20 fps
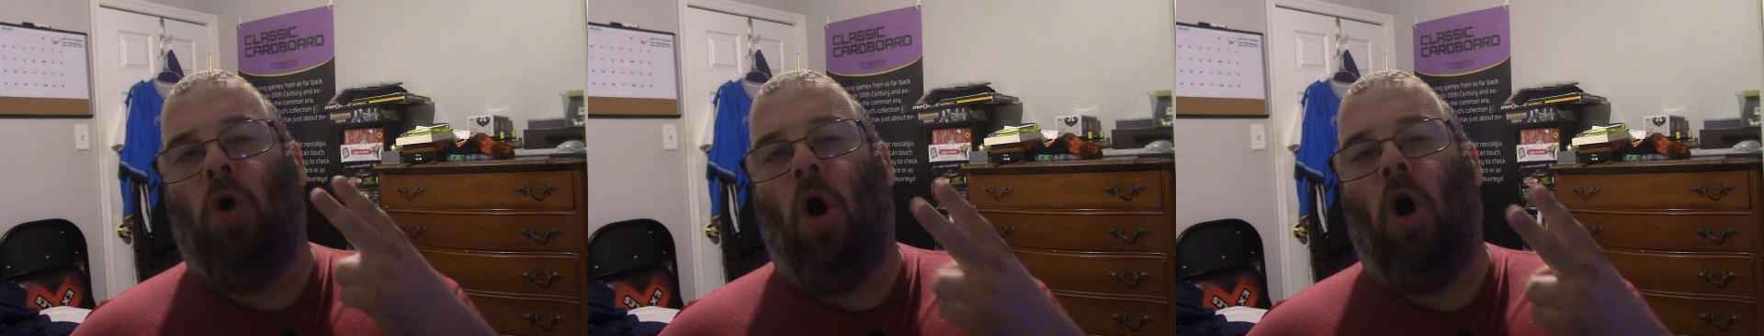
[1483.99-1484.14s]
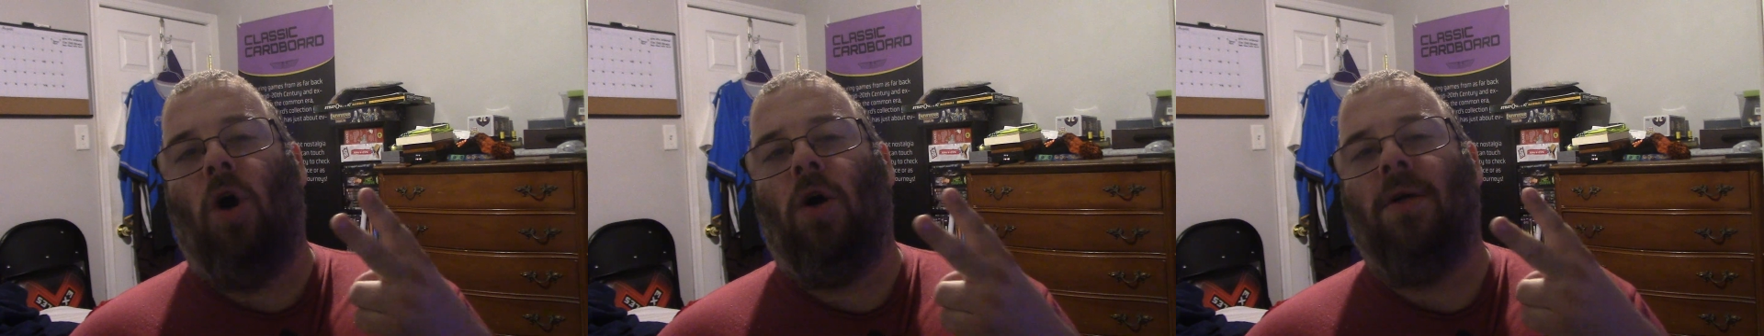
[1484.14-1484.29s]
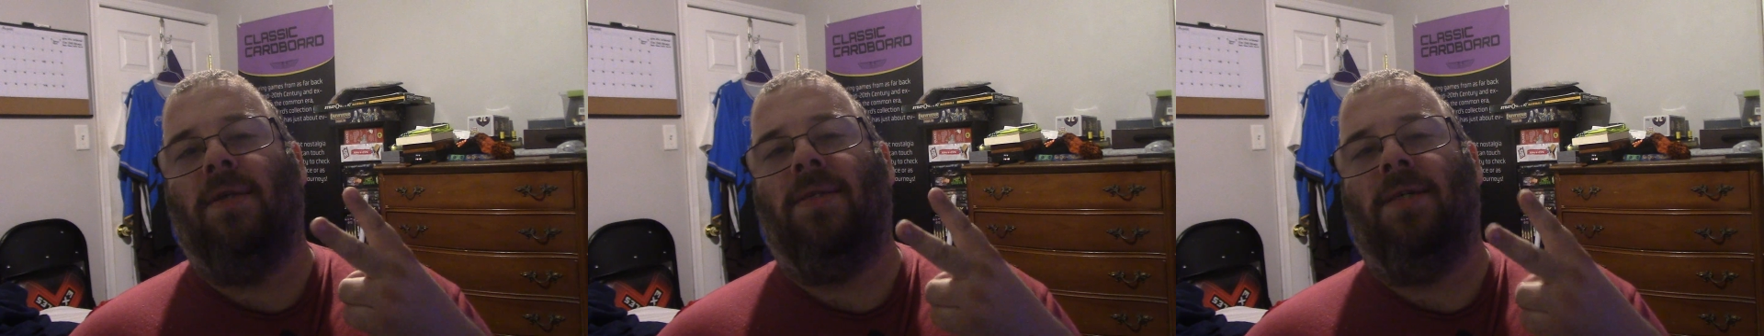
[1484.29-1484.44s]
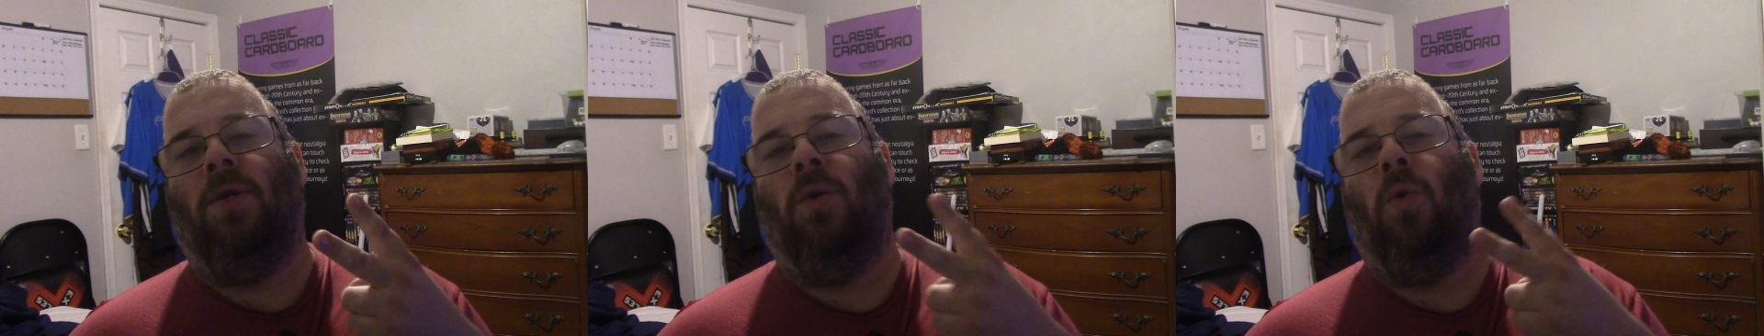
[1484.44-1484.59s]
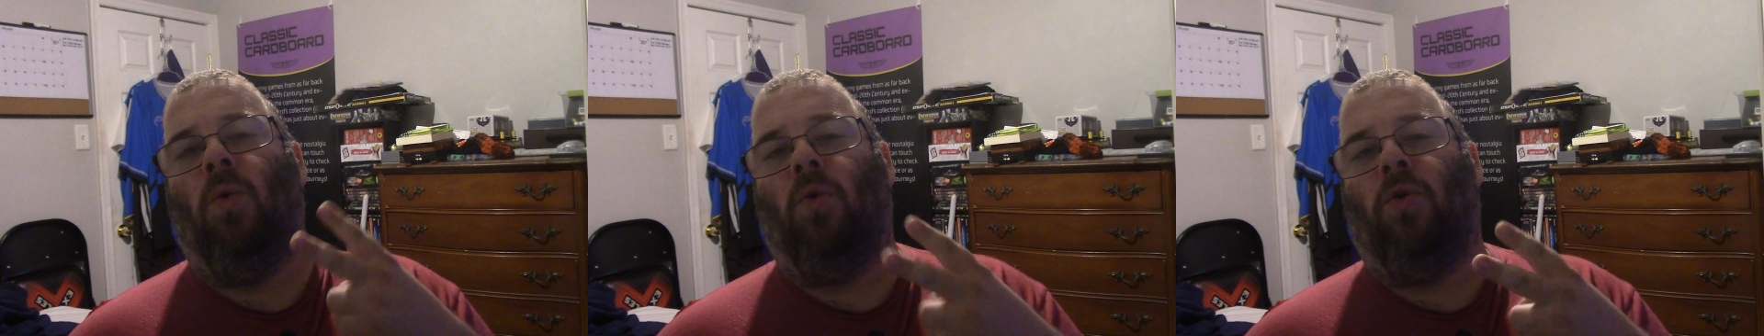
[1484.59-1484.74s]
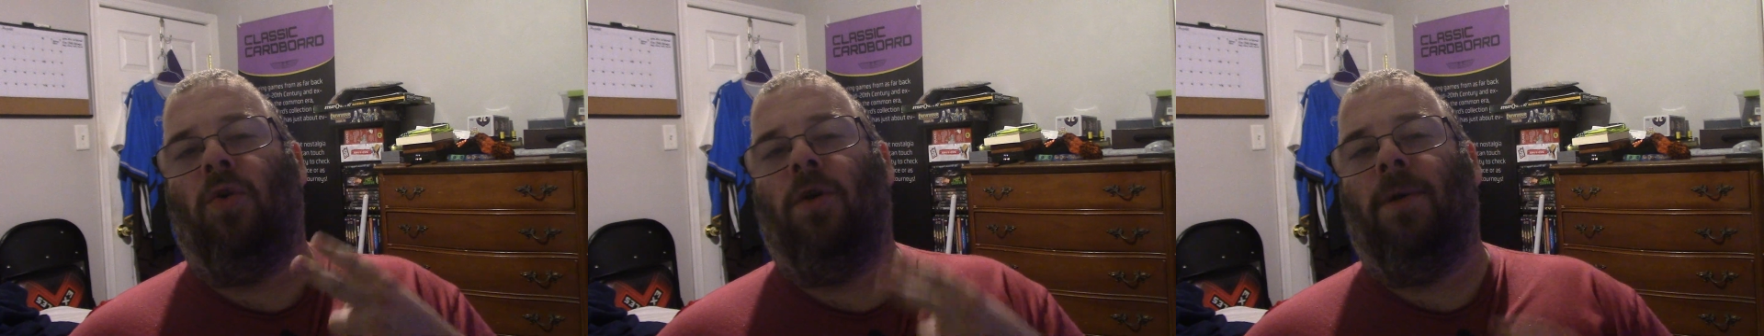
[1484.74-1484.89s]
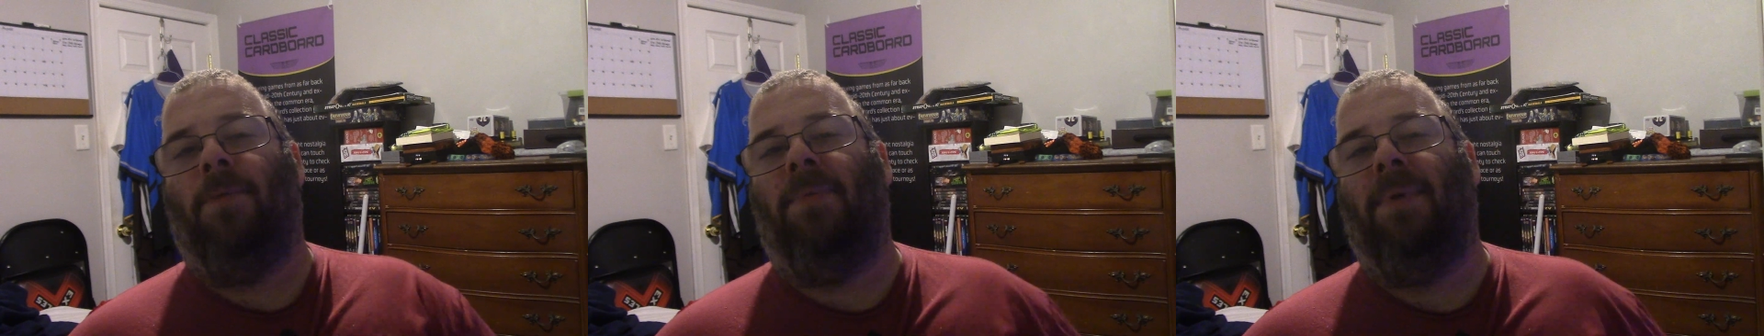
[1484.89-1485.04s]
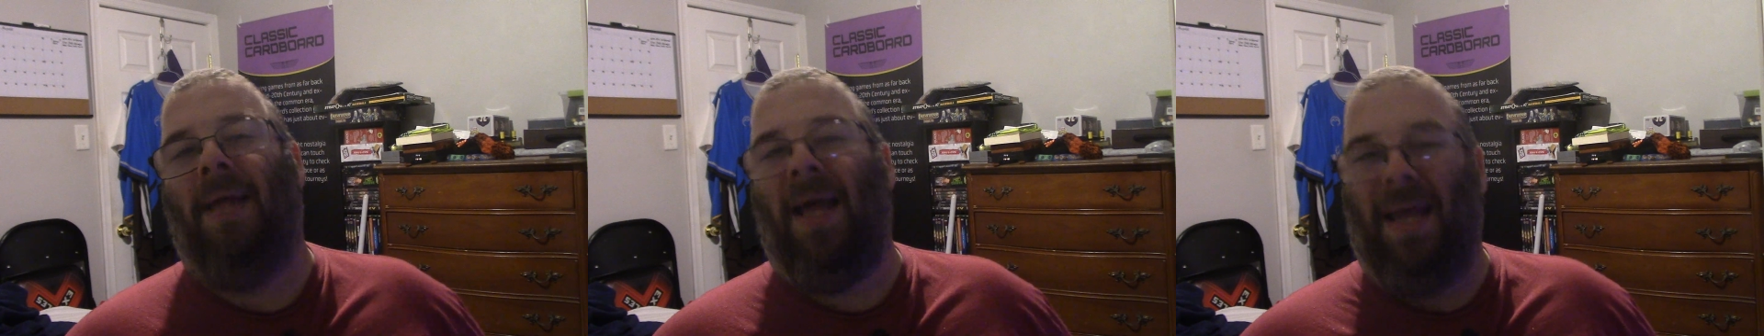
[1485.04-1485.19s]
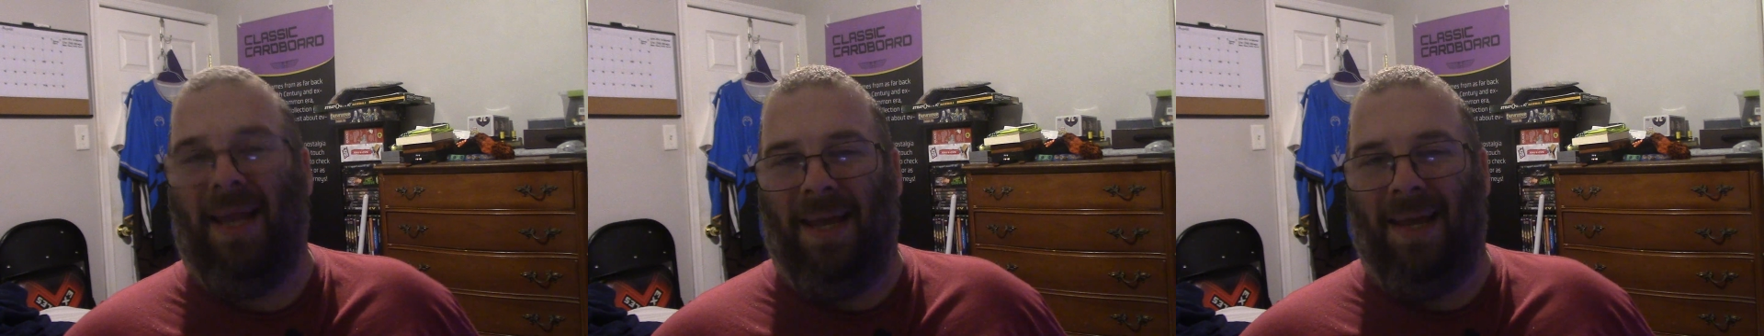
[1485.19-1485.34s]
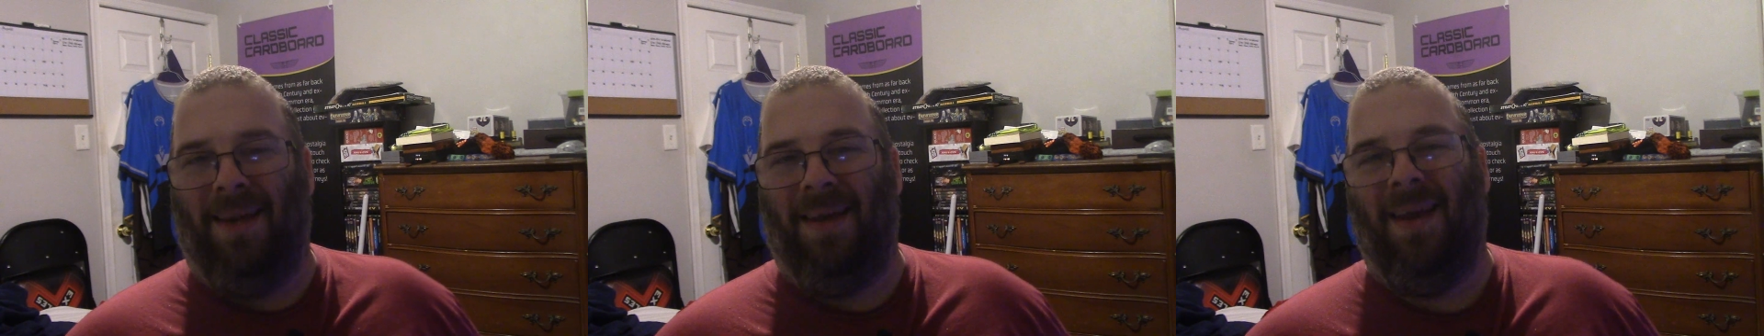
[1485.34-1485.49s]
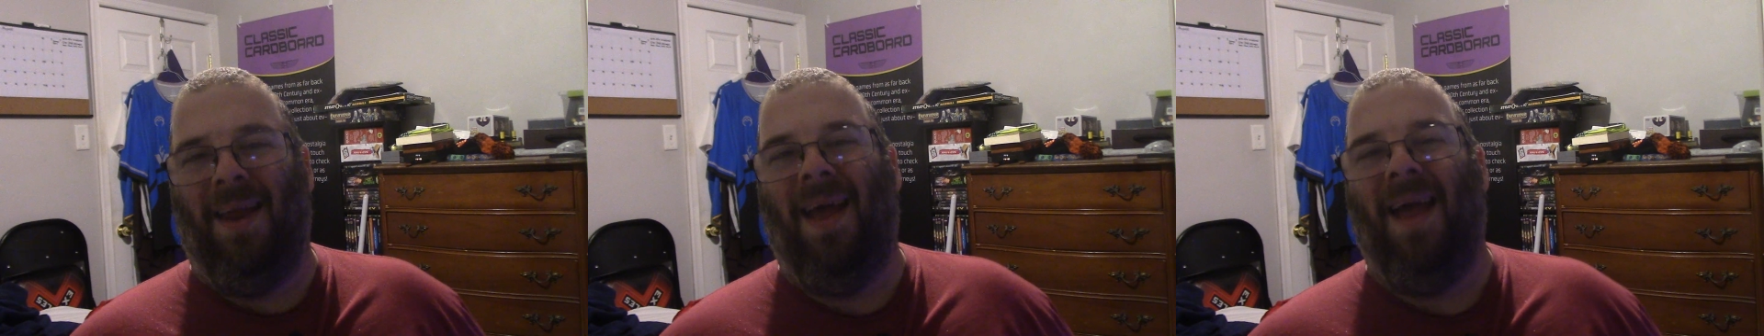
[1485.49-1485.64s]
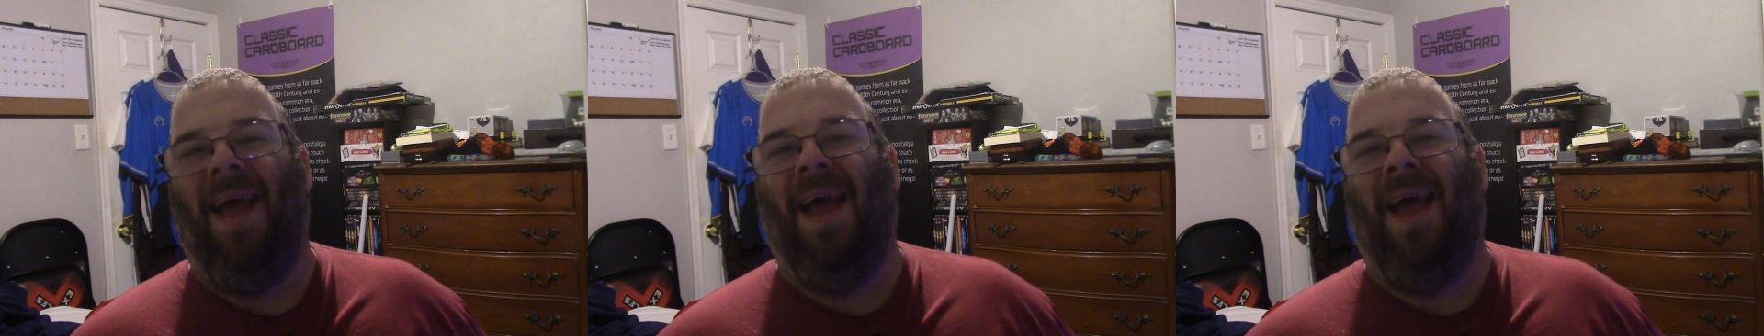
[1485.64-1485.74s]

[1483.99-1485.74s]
cards in order to play it.